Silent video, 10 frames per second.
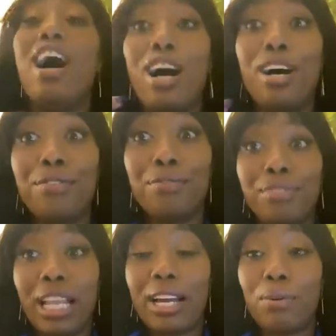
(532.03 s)
of
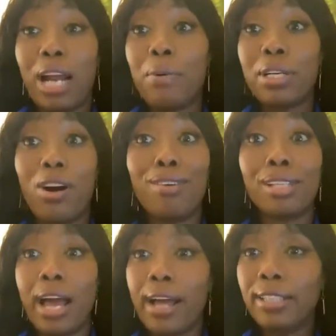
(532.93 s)
like what I would call
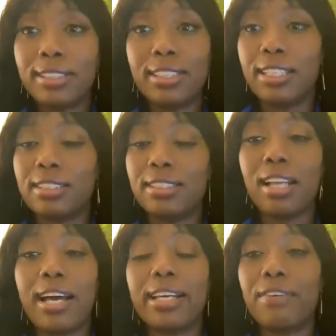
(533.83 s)
nonsense.
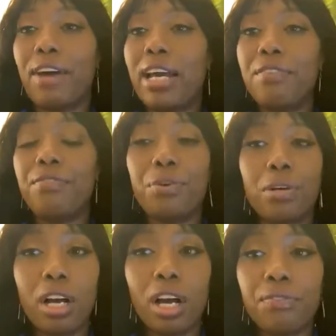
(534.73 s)
Like if I didn't feel
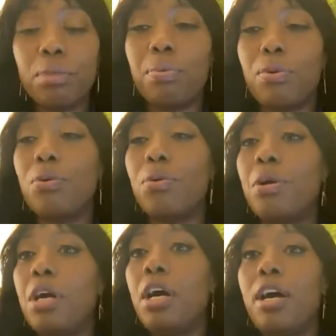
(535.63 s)

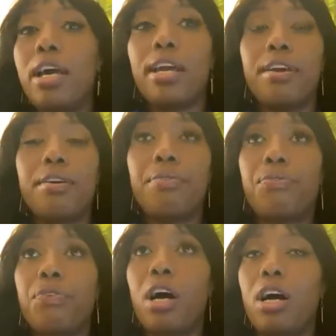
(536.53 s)
comfortable, if
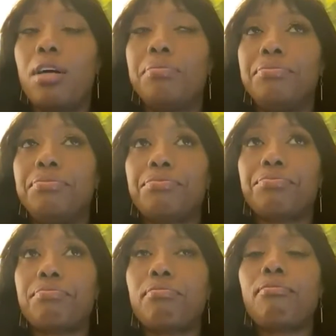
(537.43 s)
I
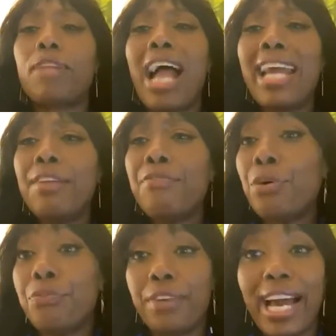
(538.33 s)
didn't
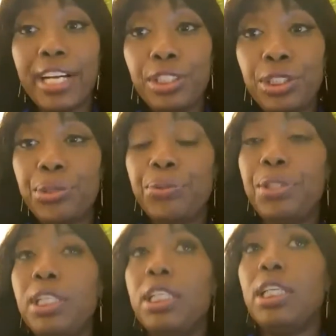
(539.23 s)
feel
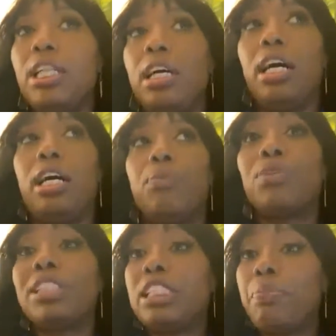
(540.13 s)
valued,
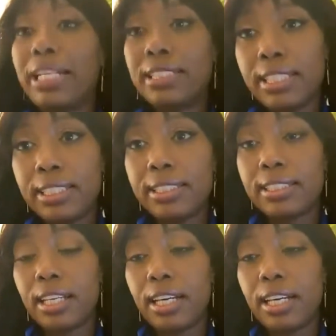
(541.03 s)
respected,